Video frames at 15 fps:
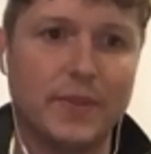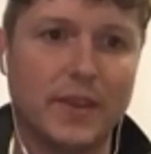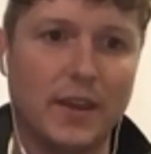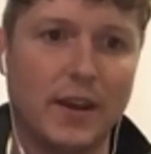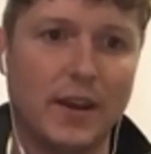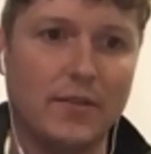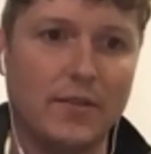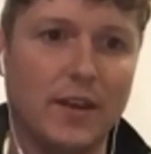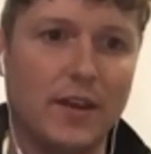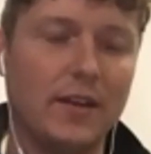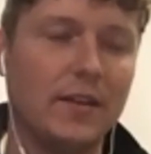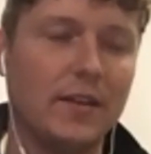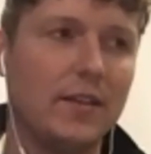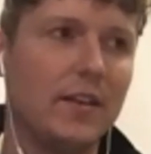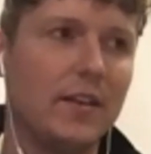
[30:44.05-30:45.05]
You know,
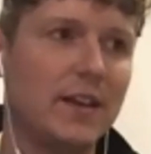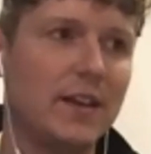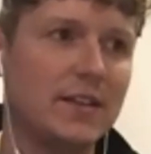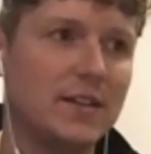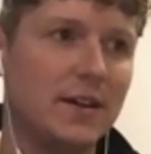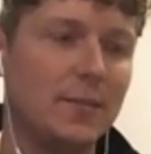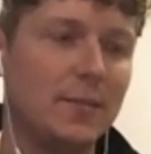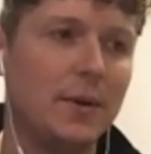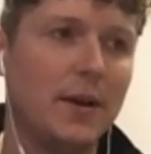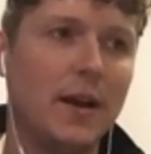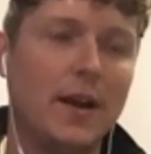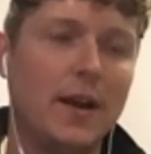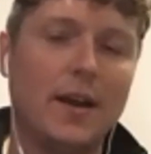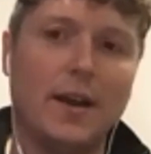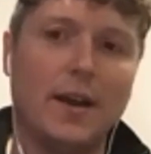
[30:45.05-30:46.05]
they're set up,
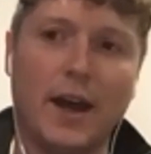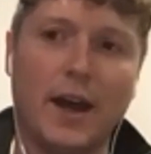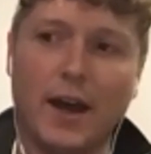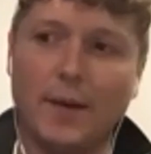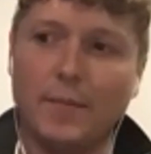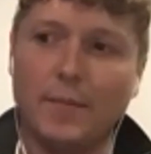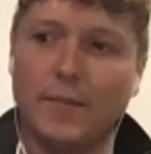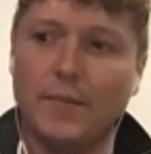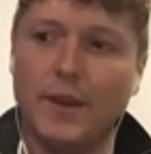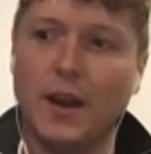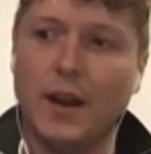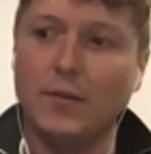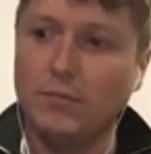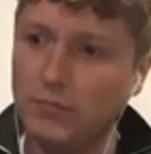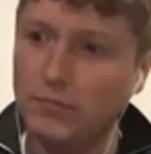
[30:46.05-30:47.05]
you know,